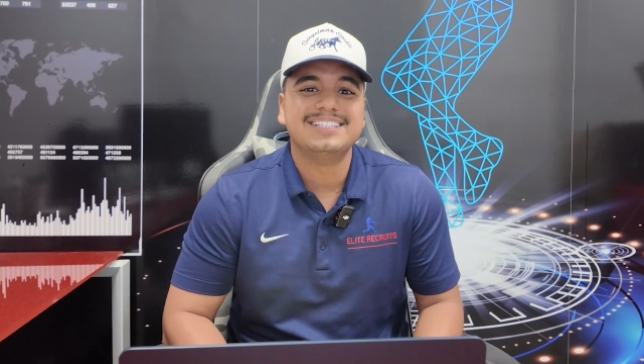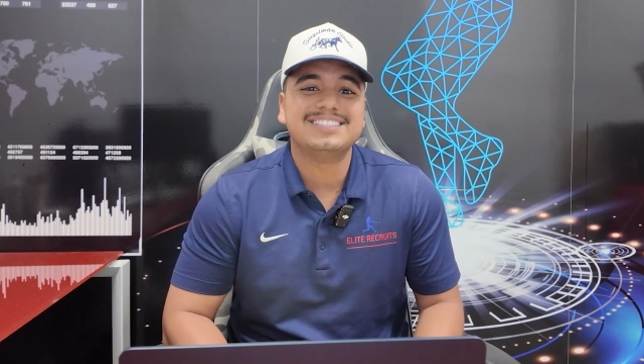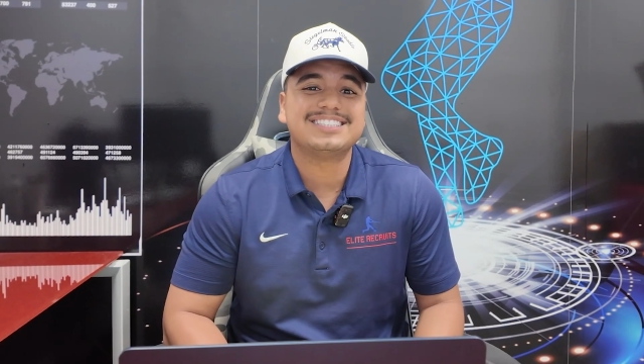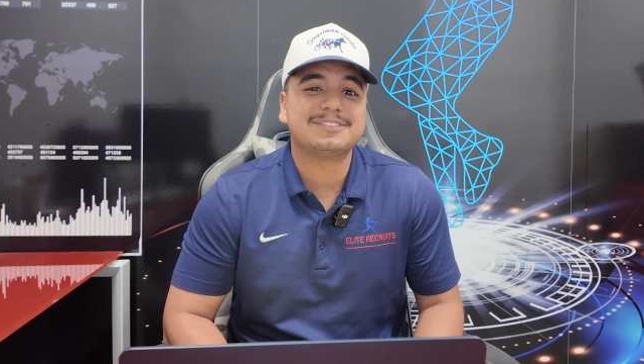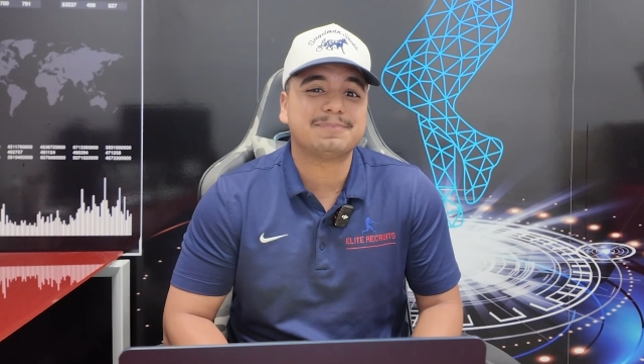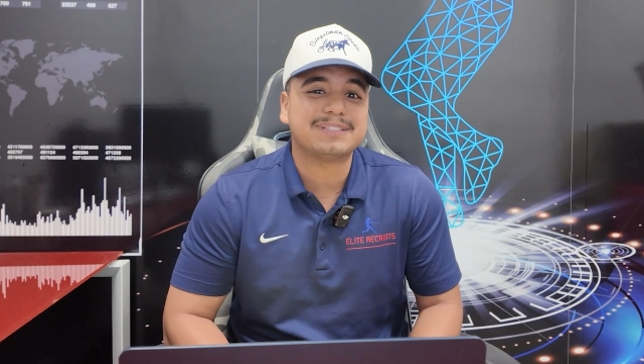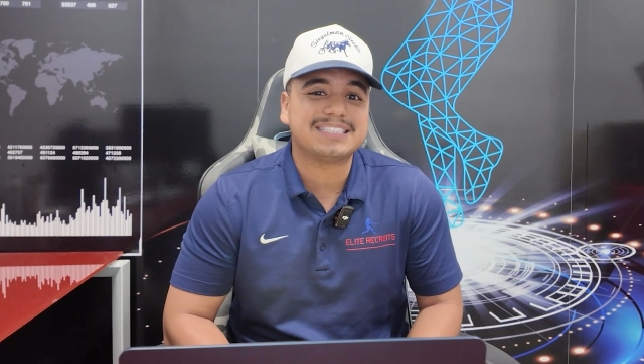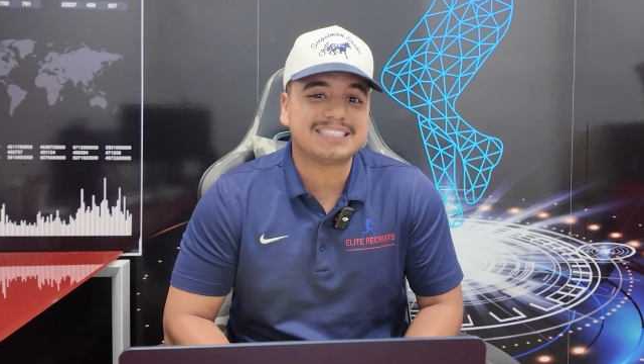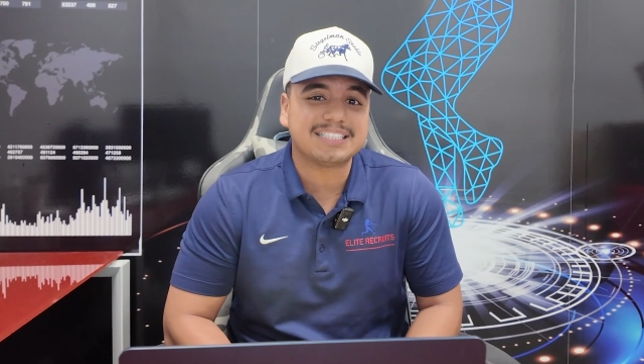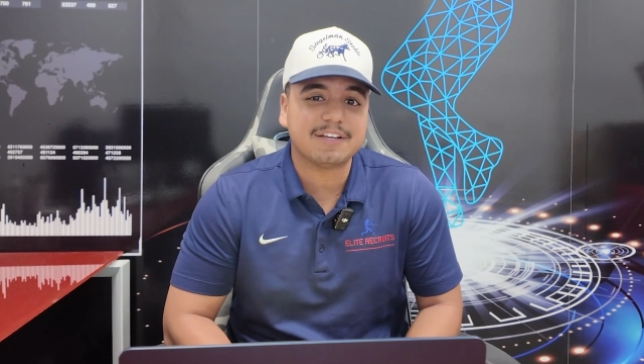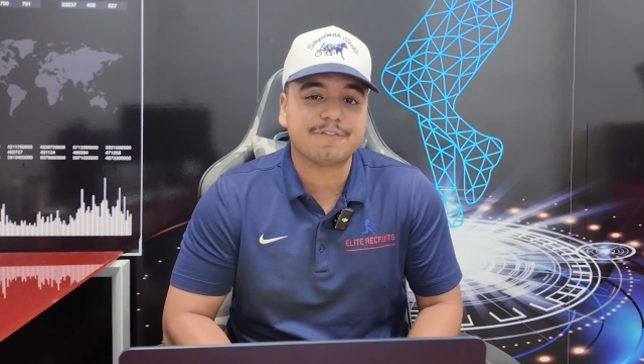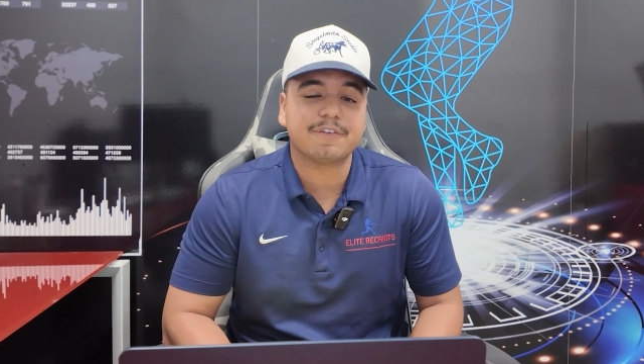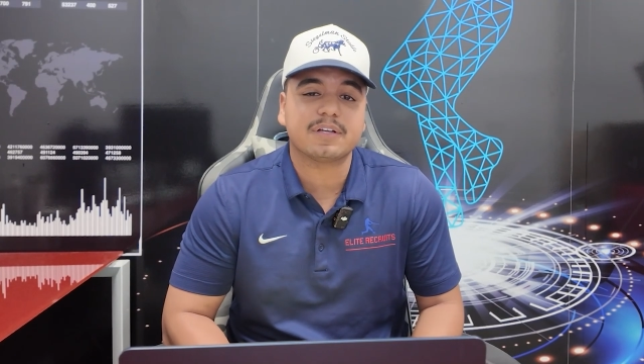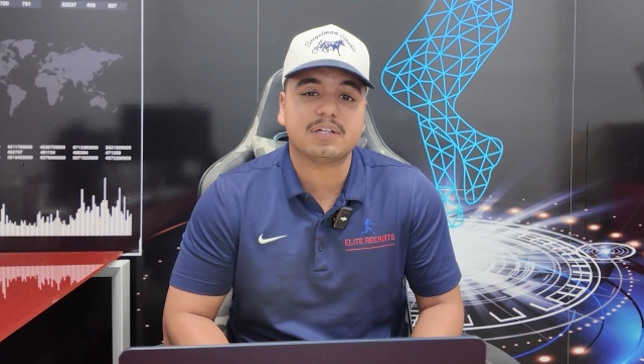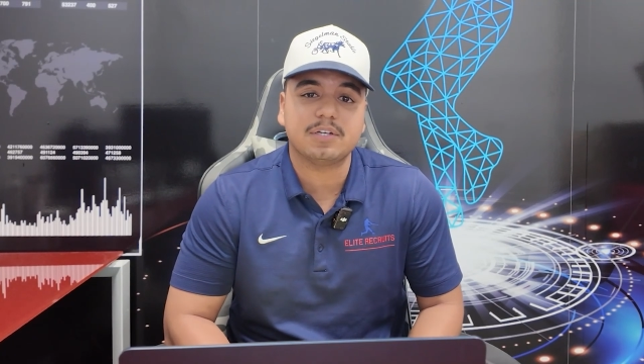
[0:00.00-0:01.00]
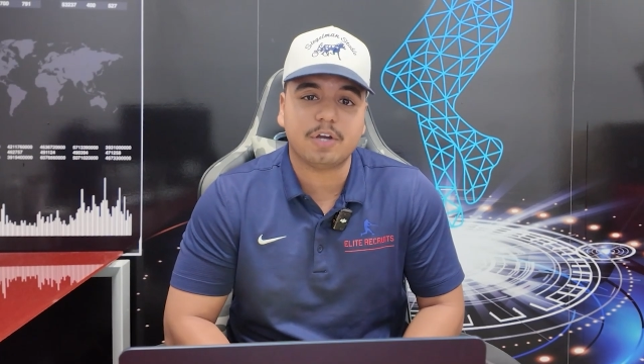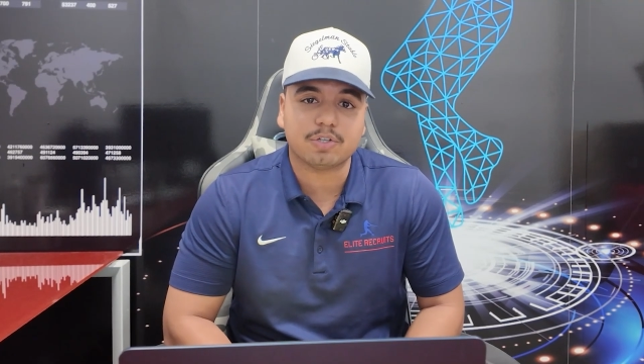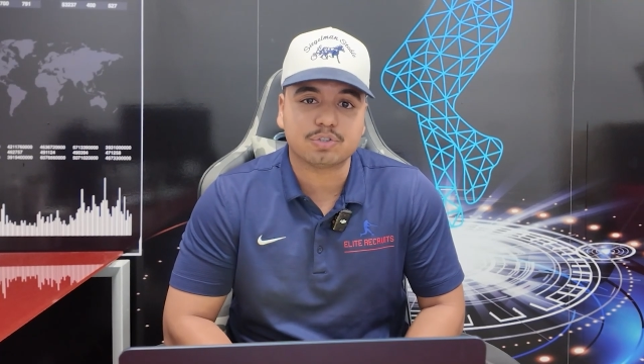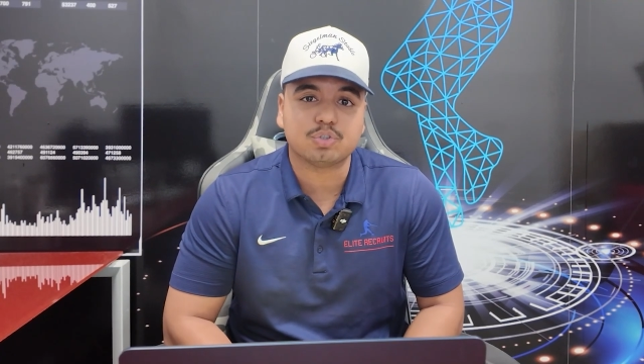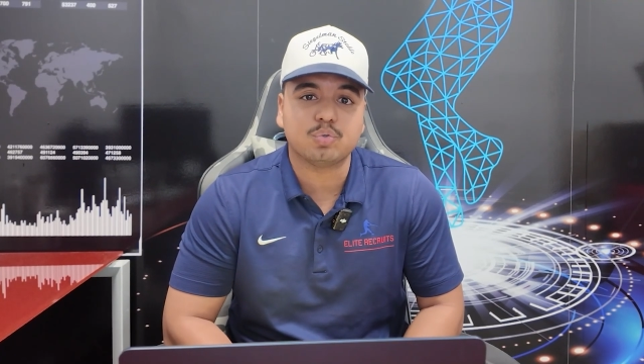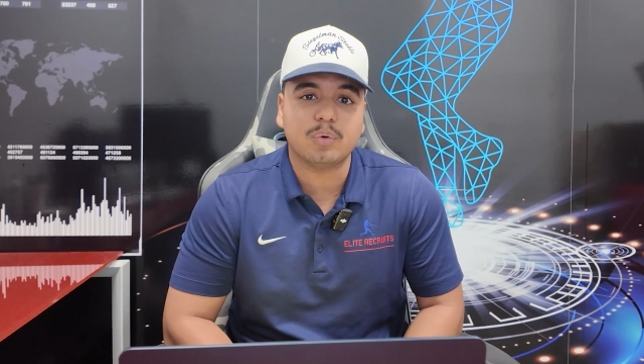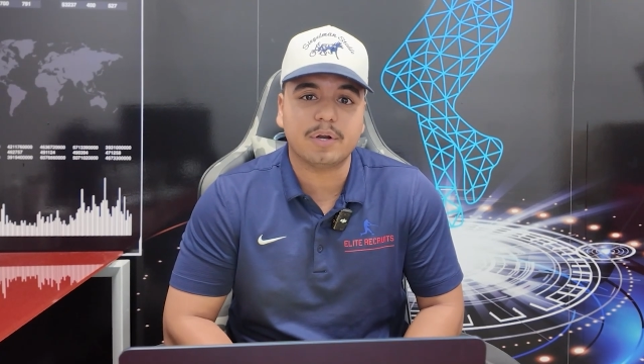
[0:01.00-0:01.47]
specifically
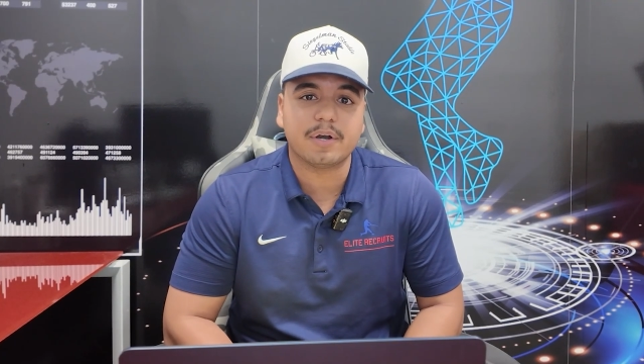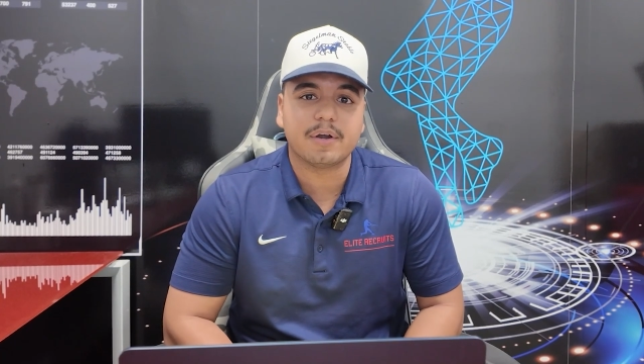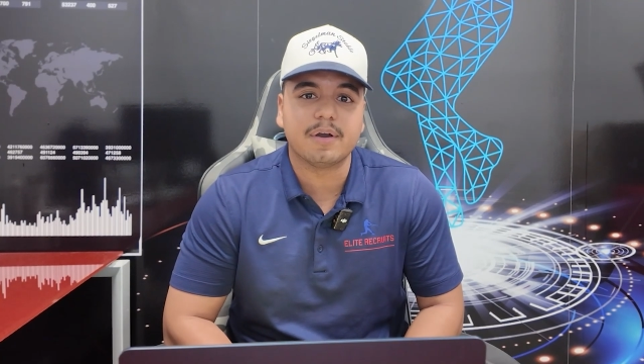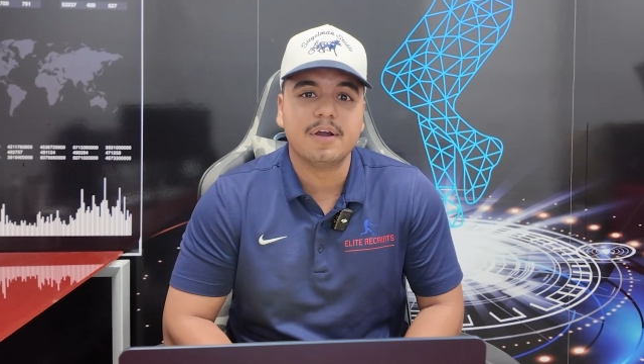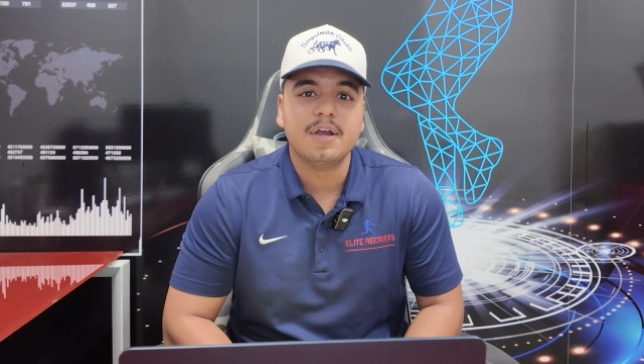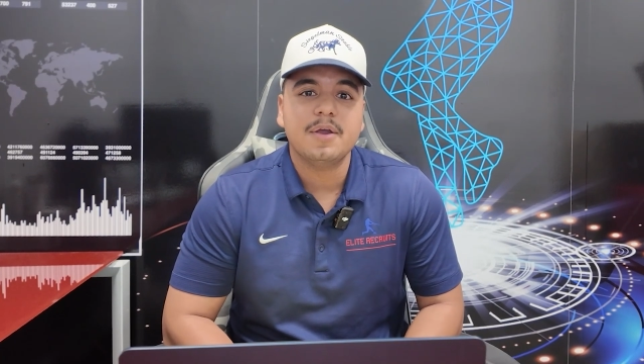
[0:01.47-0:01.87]
on Twitter.